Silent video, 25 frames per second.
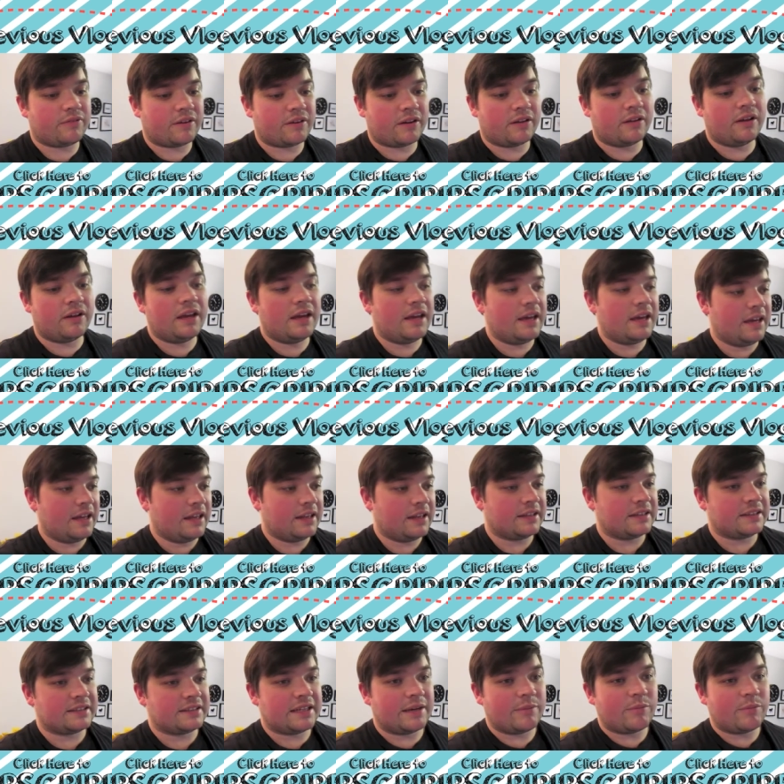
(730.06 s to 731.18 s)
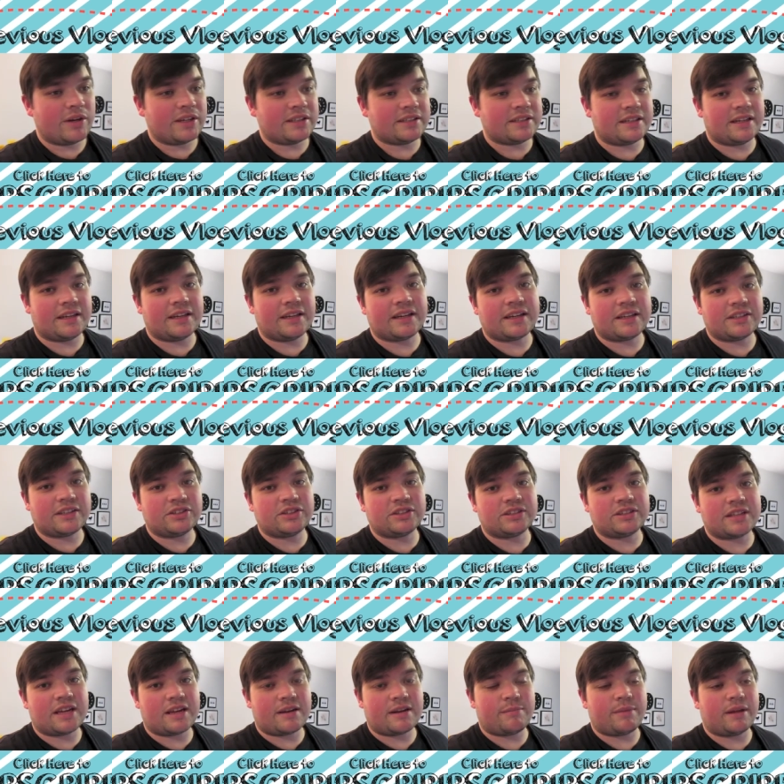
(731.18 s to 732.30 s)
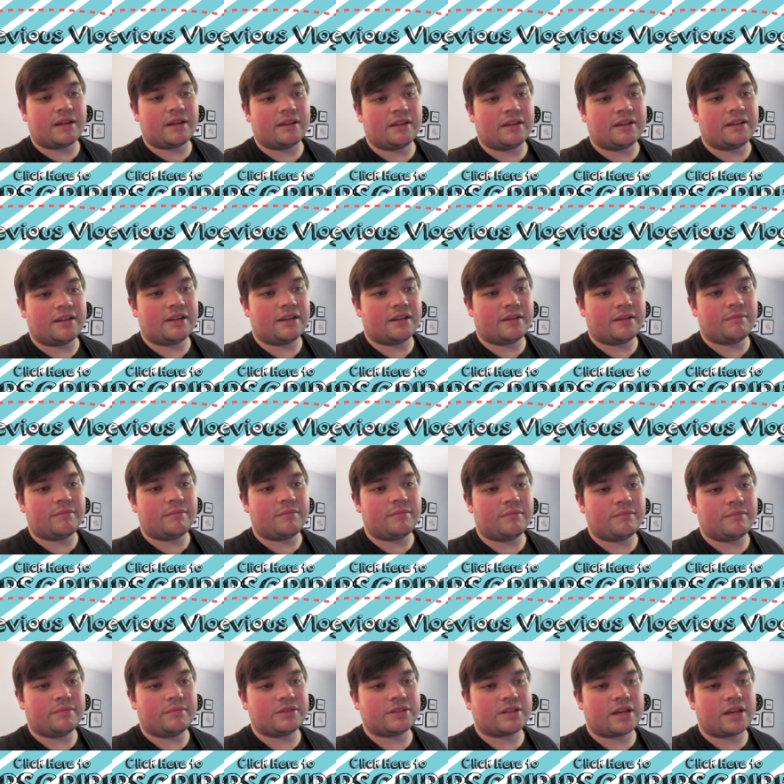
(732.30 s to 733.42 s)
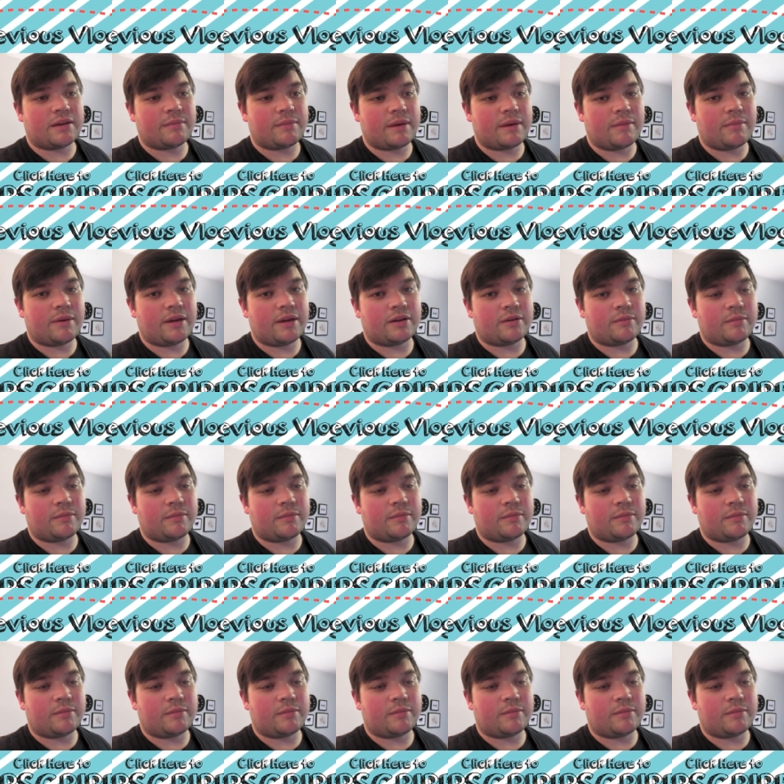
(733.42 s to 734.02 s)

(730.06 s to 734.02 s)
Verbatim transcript: felt the same way today because she's got a belly ache. She's got a baby in her